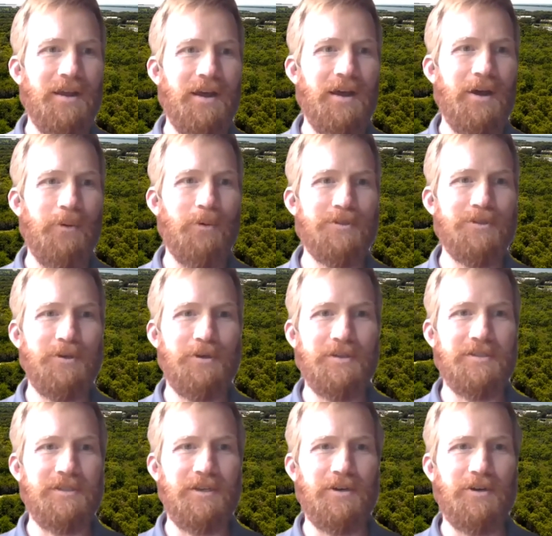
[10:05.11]
Uh, would you
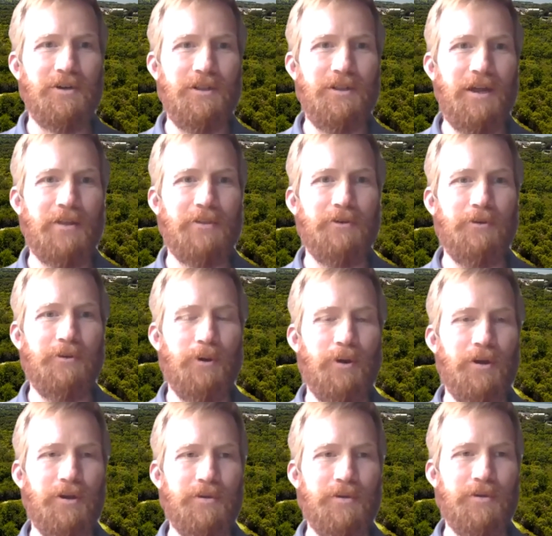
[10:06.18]
consider Goliath grouper a
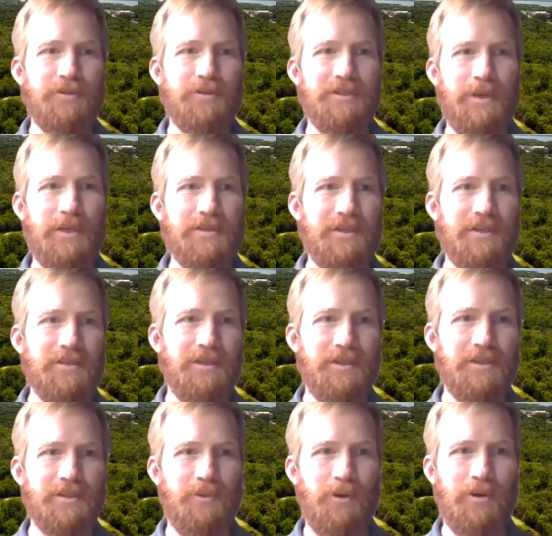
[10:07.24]
nuisance species at
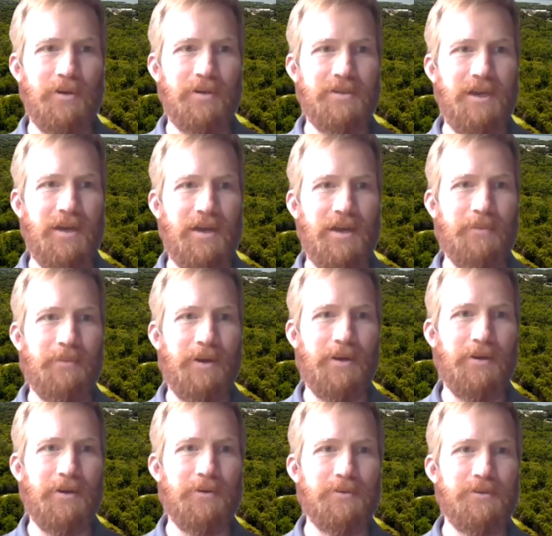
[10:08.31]
this point in time? I
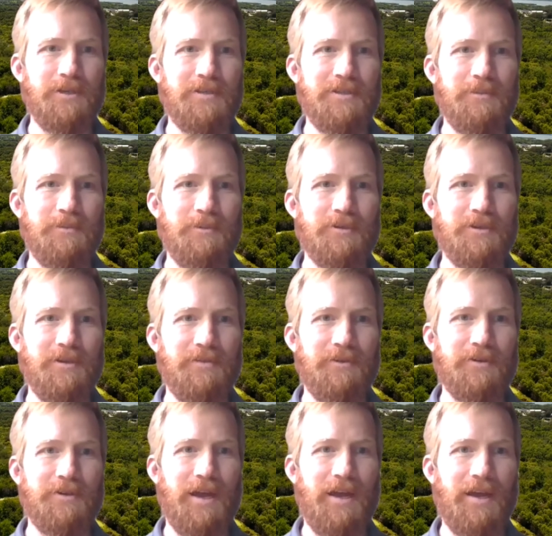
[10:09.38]
know 60% of
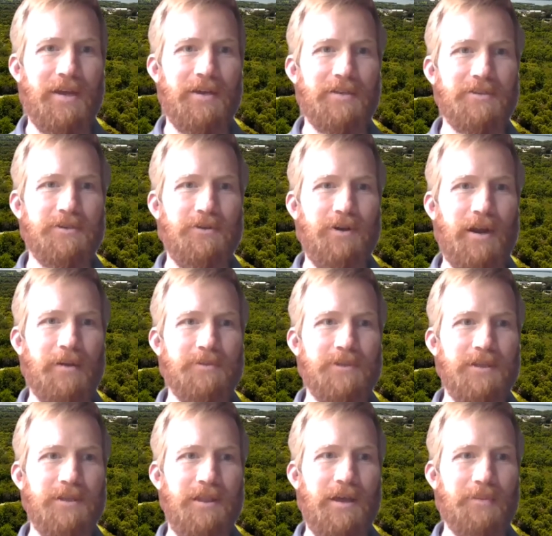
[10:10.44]
their diet is crabs
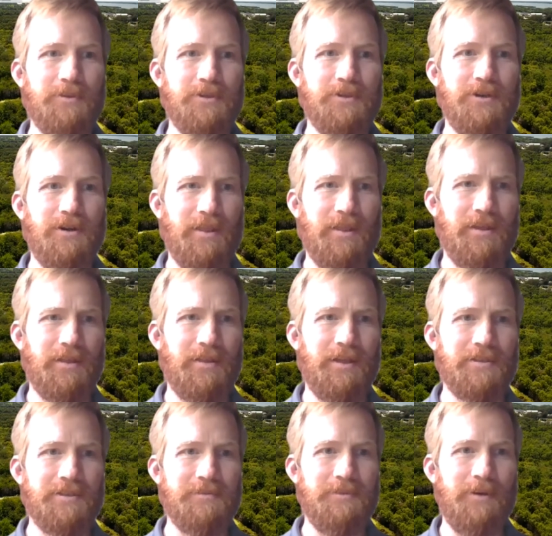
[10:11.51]
and lobster. I think
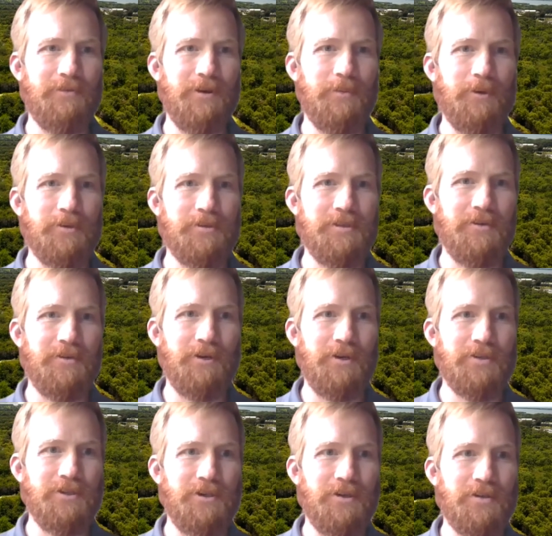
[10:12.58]
that's some FWC
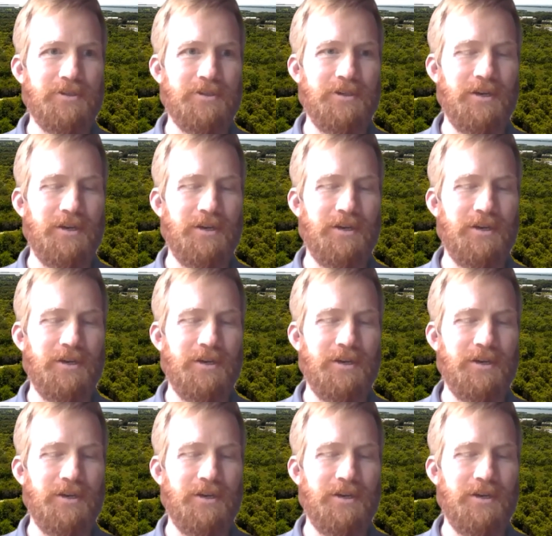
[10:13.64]
research.